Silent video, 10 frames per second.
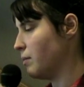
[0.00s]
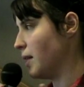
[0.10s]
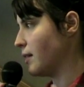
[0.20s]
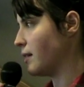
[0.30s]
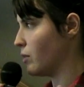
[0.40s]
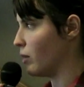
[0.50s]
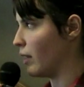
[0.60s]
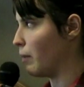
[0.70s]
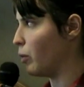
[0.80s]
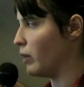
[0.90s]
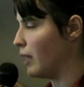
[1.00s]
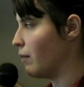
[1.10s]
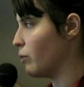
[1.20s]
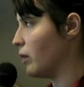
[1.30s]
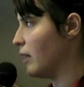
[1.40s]
makes it so that I'm only
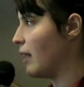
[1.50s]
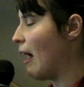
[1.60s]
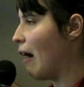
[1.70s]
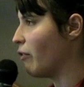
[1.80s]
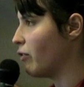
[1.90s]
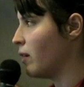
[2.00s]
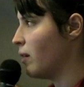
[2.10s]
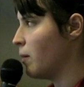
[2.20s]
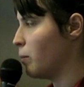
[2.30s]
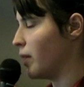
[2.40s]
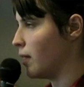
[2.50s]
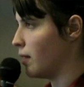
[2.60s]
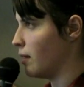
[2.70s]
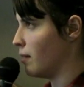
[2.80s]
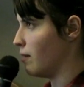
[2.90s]
really half, but
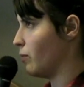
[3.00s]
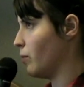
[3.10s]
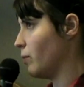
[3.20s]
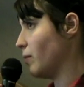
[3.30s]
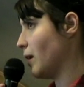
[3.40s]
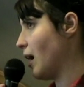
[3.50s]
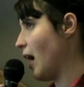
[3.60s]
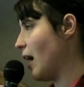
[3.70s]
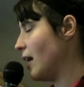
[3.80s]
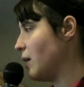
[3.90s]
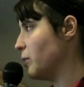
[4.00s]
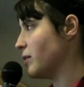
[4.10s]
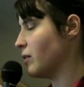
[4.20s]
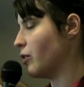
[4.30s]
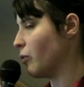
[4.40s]
I, he
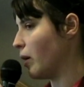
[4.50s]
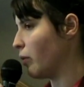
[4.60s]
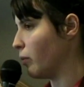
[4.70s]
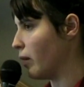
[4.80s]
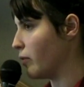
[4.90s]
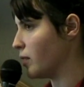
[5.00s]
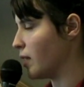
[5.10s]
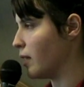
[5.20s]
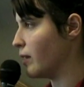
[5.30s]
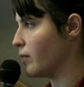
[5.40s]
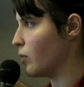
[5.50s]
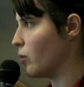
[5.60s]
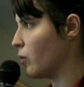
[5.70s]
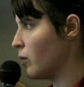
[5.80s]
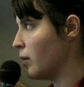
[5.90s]
was not around when I was a kid, and
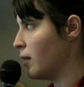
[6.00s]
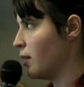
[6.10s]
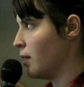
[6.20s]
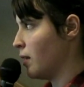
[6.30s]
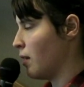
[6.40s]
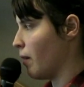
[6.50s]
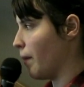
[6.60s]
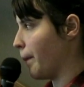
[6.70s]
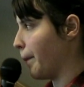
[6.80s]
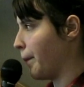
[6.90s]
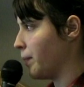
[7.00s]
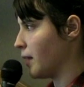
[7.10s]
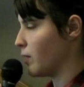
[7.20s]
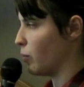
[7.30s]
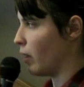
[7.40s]
so um,
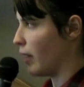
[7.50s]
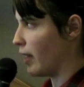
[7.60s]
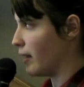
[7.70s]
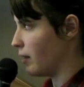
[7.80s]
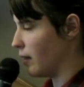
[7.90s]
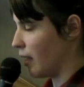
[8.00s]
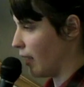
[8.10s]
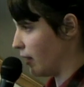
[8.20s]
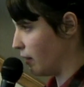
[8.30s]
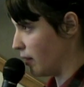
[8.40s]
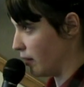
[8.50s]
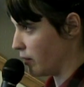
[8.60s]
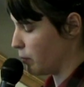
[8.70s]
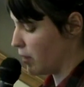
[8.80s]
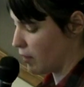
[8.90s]
that's why I
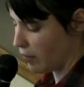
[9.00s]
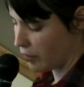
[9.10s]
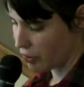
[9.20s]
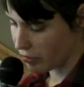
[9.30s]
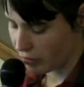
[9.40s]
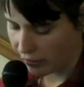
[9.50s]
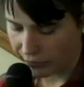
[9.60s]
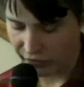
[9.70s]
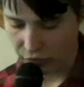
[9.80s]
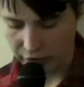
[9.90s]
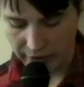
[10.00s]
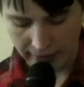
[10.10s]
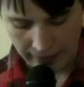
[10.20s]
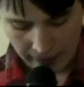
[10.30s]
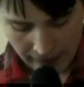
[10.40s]
didn't speak English until I was
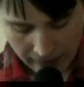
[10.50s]
fourteen.